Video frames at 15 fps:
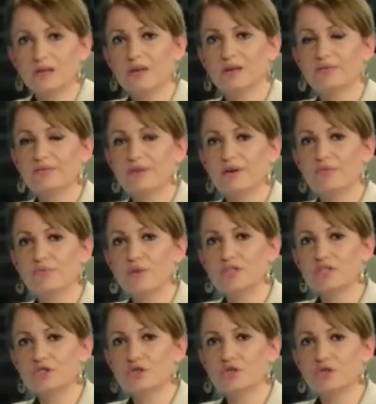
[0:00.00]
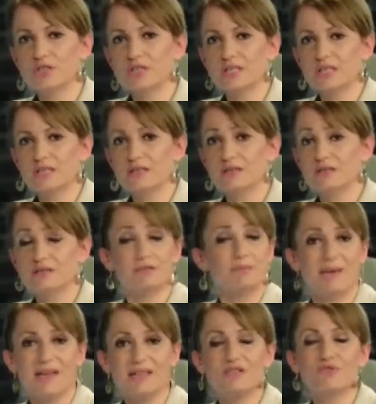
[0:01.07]
of what Turkey
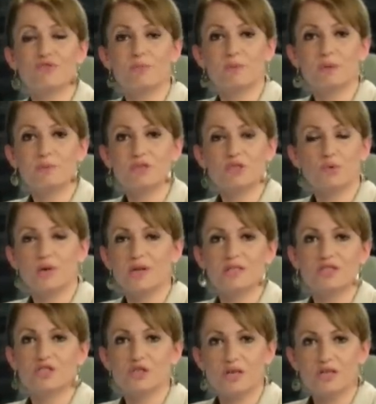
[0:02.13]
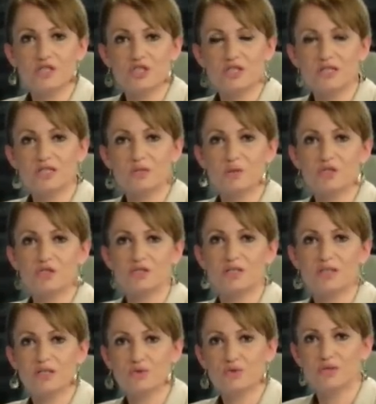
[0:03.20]
demands from them. It's quite astonishing, especially a
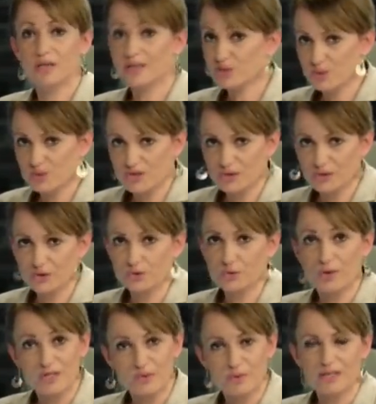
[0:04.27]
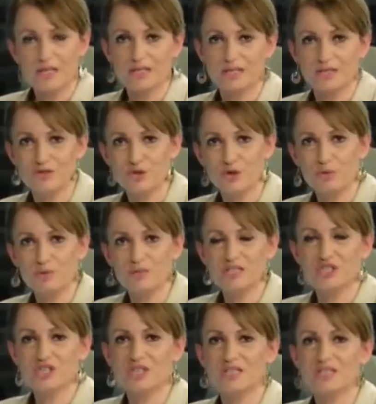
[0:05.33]
country like Switzerland, who has recognized the
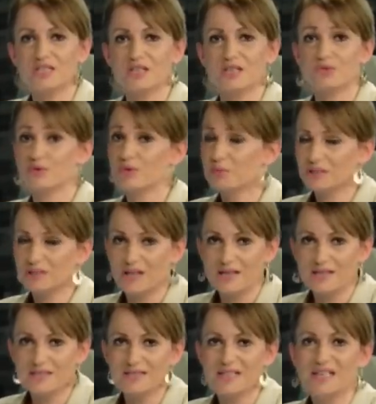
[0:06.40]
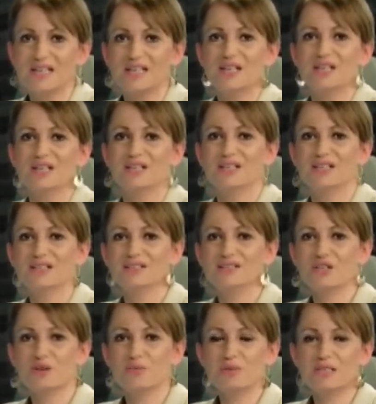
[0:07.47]
Armenian genocide, criminalized
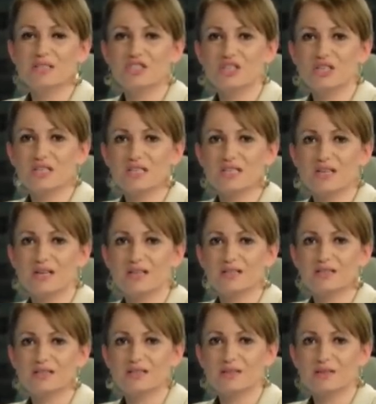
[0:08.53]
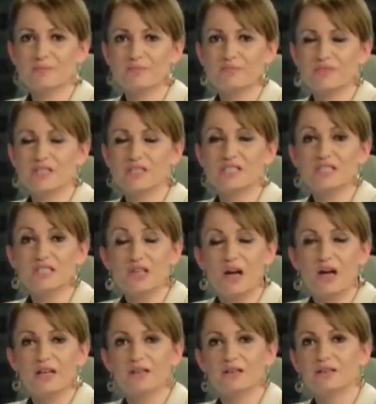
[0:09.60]
the Armenian genocide
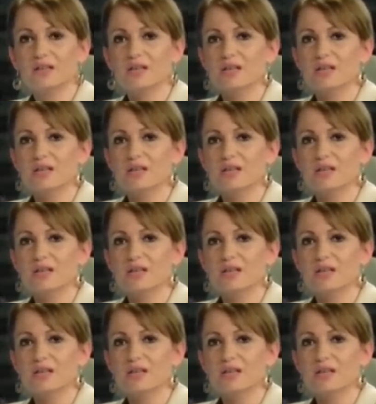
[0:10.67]
denial.